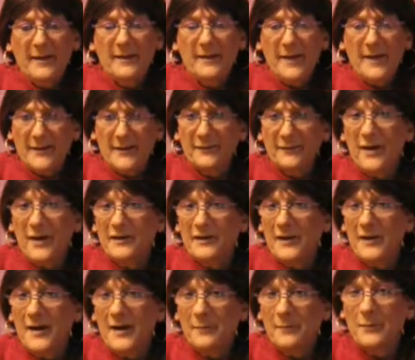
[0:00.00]
That's
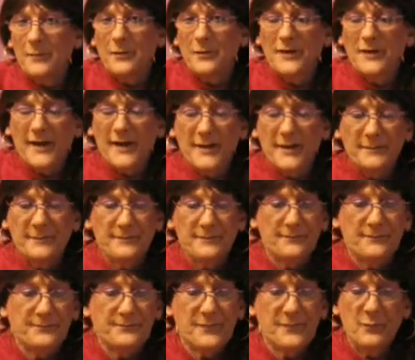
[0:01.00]
fucked up. Okay,
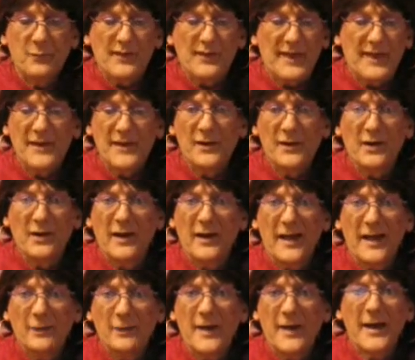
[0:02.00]
we cannot
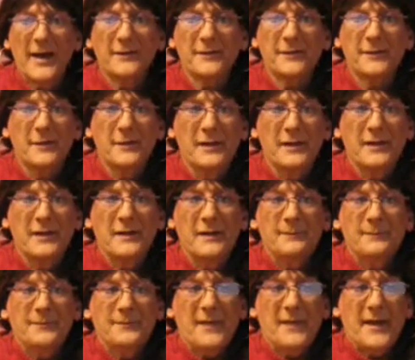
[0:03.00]
allow that,
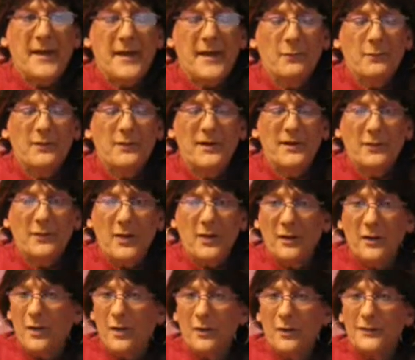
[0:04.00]
and we
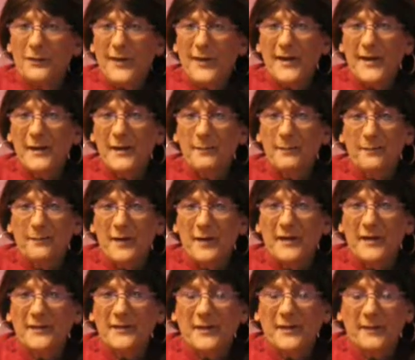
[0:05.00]
gotta all stand up and
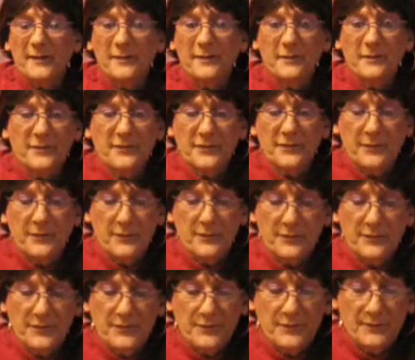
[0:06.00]
fight it together. So
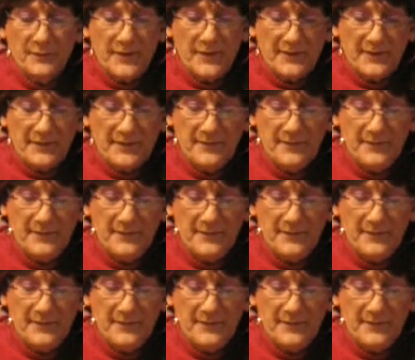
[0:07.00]
you know, like,